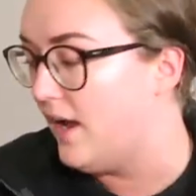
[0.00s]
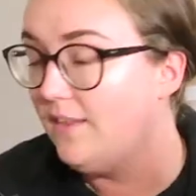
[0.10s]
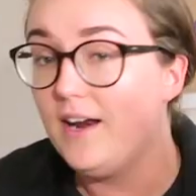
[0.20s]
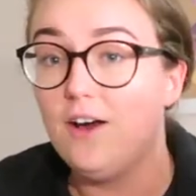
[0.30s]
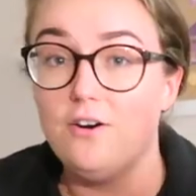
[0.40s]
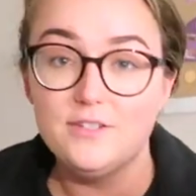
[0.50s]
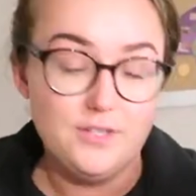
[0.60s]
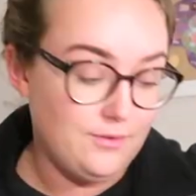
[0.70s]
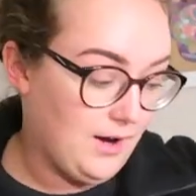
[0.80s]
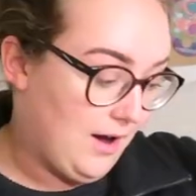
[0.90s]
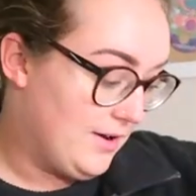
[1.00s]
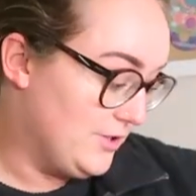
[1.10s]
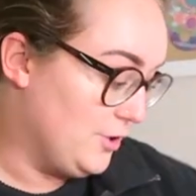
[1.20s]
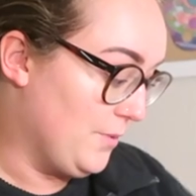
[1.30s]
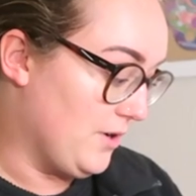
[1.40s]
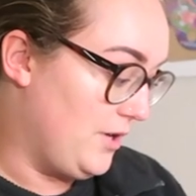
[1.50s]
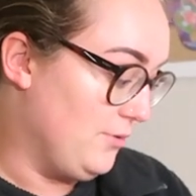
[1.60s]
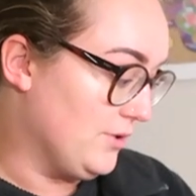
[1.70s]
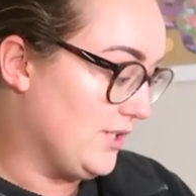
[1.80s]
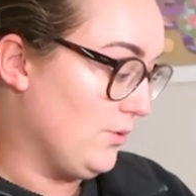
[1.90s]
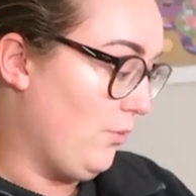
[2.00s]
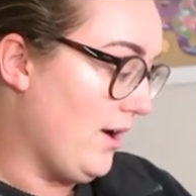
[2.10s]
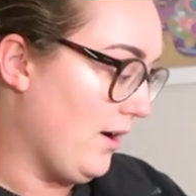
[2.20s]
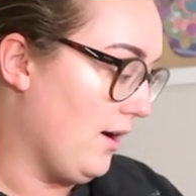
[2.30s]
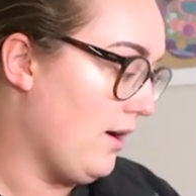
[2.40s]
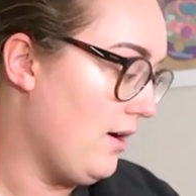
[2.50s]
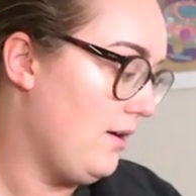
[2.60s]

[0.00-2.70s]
And then I also got a super cute sweater.